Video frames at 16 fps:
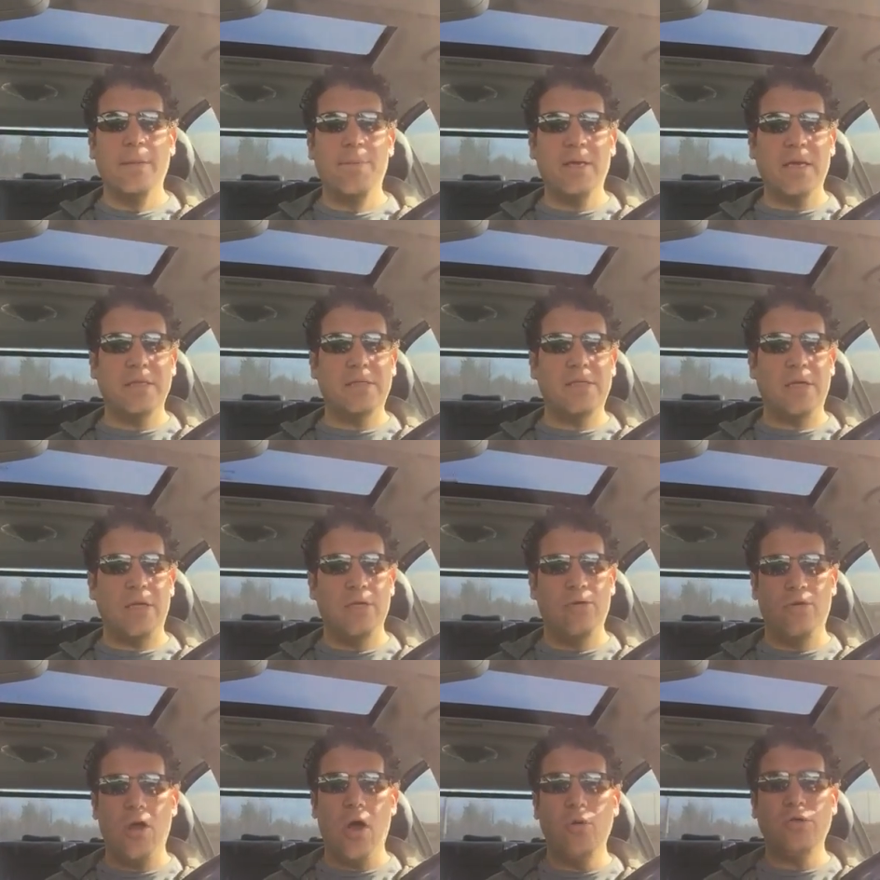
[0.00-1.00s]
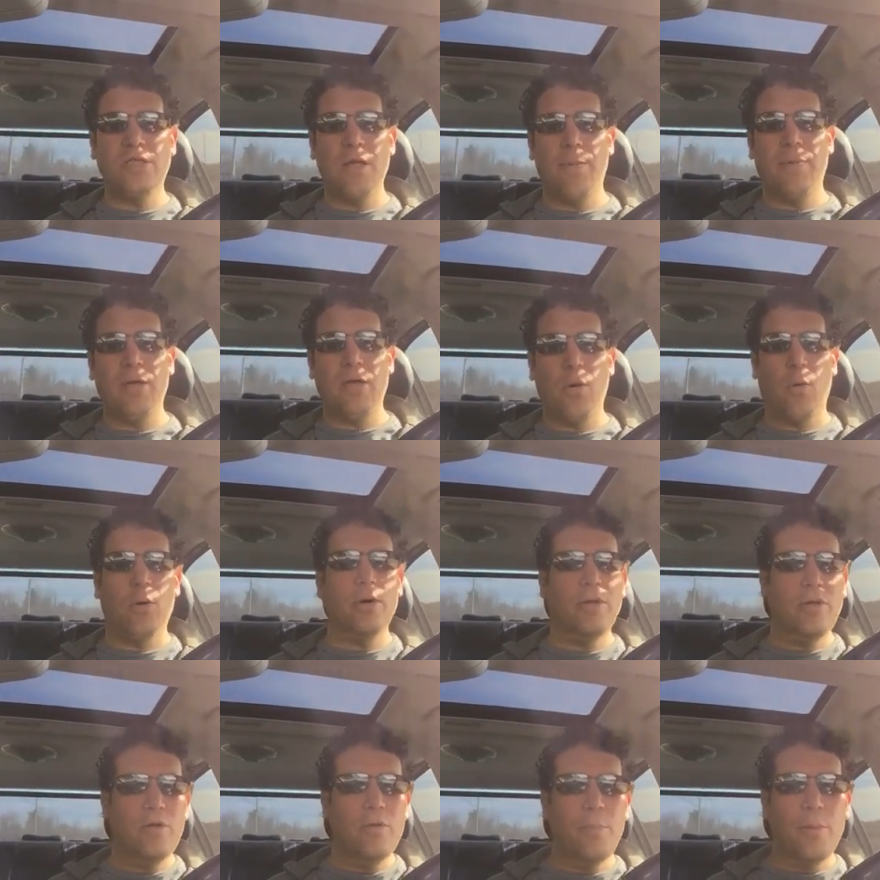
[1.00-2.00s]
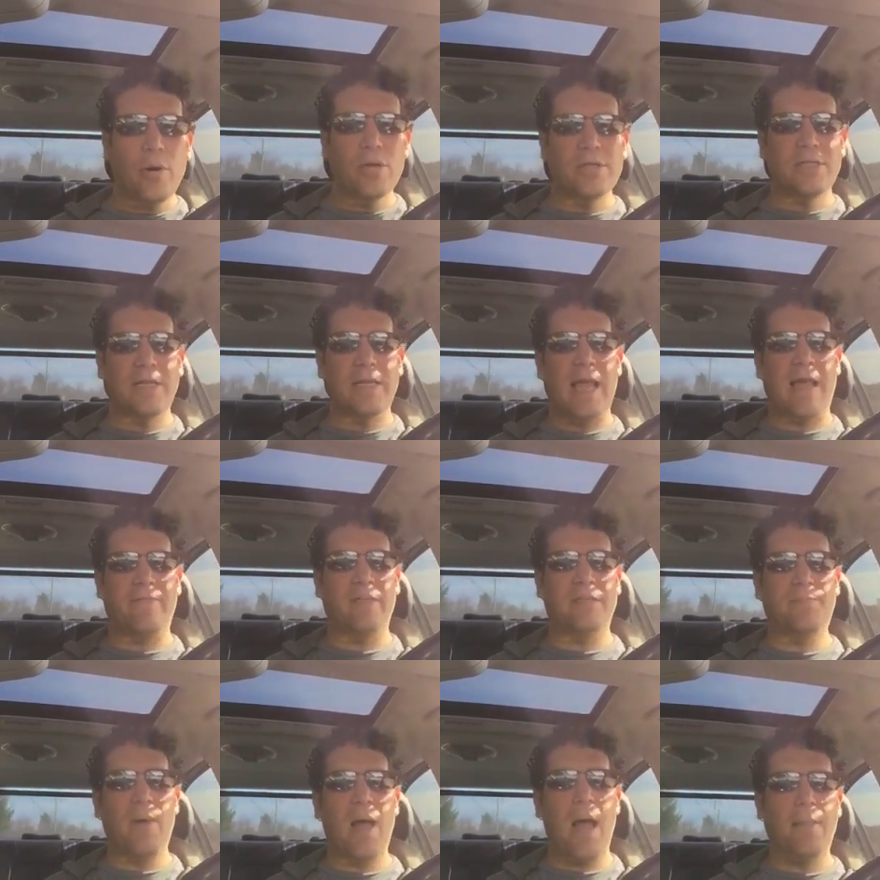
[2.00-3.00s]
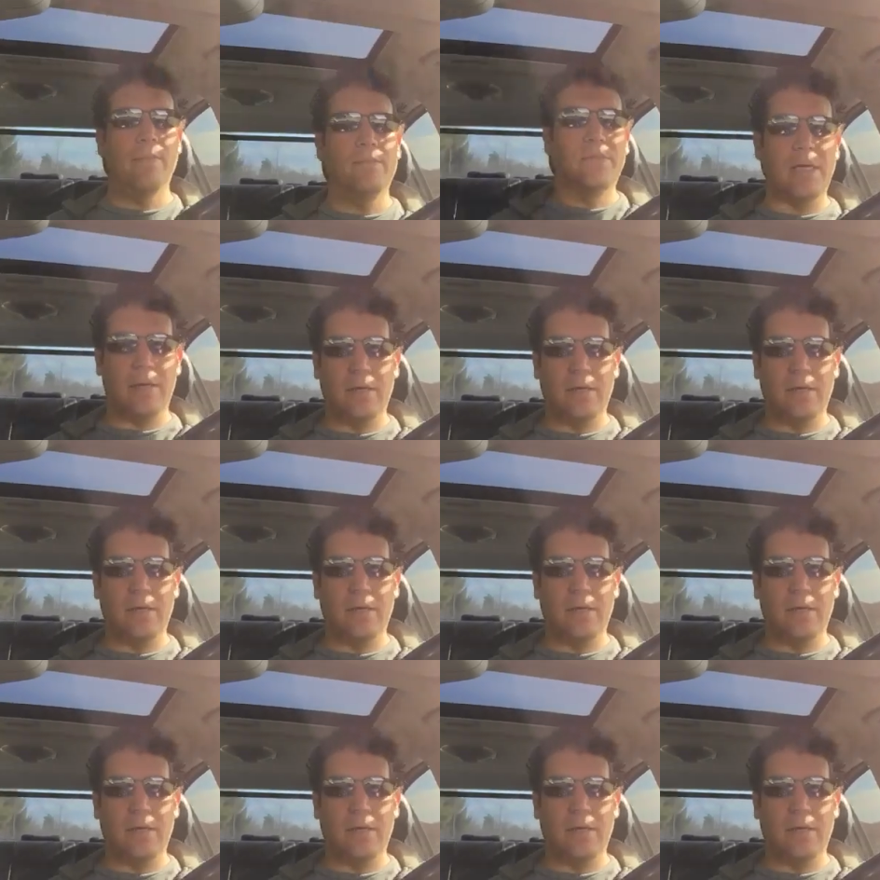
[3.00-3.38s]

because you know somebody or you personally have these problems,